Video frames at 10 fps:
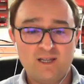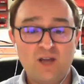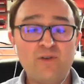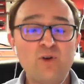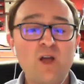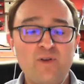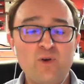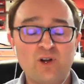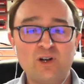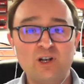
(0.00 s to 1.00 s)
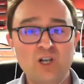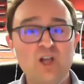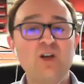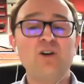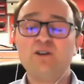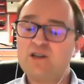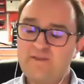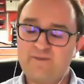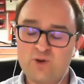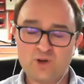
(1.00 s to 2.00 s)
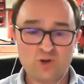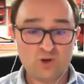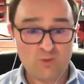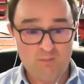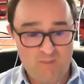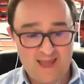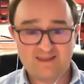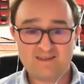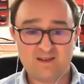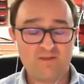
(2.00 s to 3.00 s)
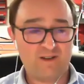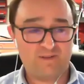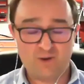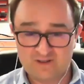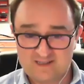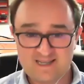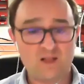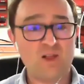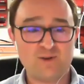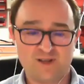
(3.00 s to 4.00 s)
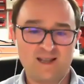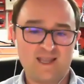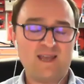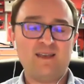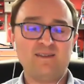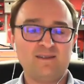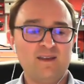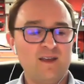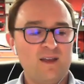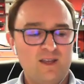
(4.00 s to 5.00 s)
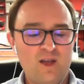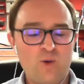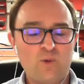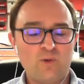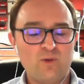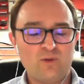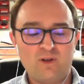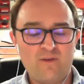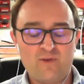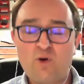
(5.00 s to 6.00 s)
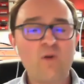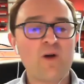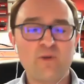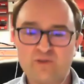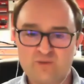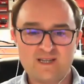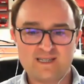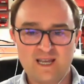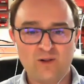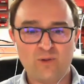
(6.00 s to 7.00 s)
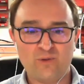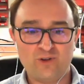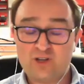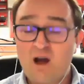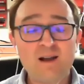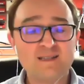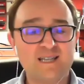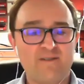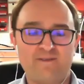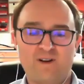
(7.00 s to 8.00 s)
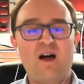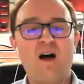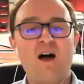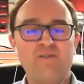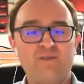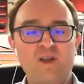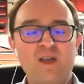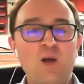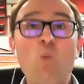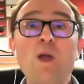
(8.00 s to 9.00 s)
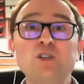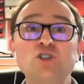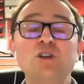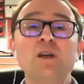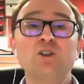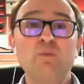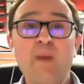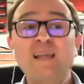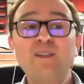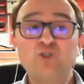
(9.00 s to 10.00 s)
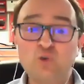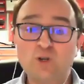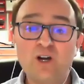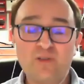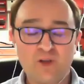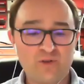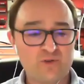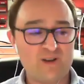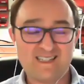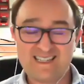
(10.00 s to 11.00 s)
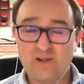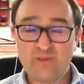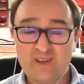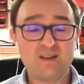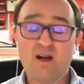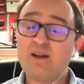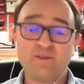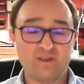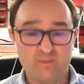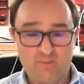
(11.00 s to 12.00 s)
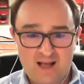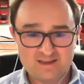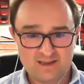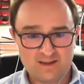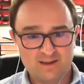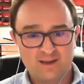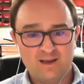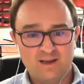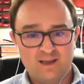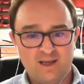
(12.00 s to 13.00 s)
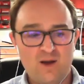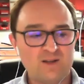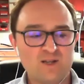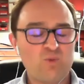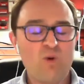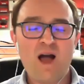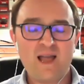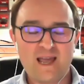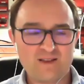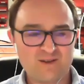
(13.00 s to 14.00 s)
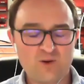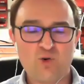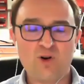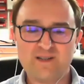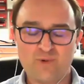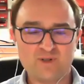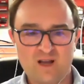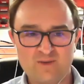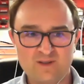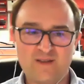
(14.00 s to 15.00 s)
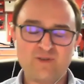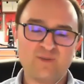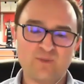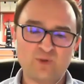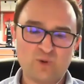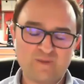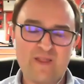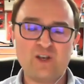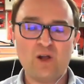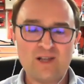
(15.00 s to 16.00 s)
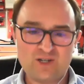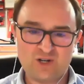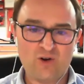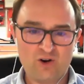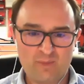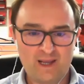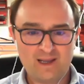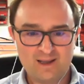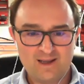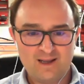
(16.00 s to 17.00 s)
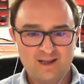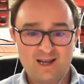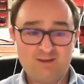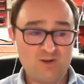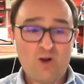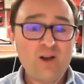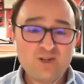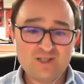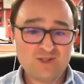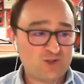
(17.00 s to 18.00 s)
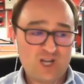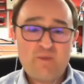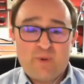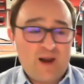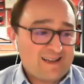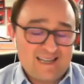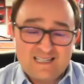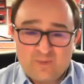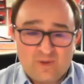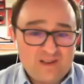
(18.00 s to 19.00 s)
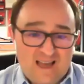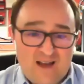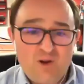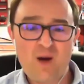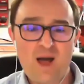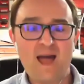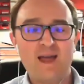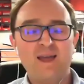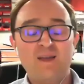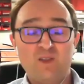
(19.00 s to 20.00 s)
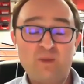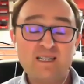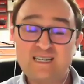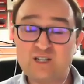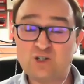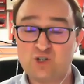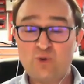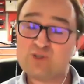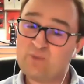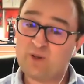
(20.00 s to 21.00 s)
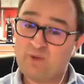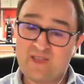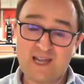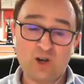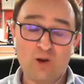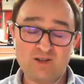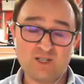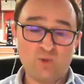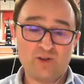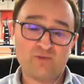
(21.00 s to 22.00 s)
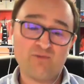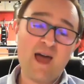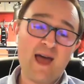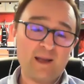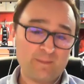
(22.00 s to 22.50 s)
If you can learn, if you can make stuff, if you can sell those ideas, you know, if you've got those 3 skills, you're kind of set for life. Which domains you learn those 3 skills in kind of doesn't matter. You know, it's why I get so cross every time someone talks about the knowledge economy. Like knowledge is cheap and accessible; it's everywhere. The ability to do something with that knowledge is what's rare.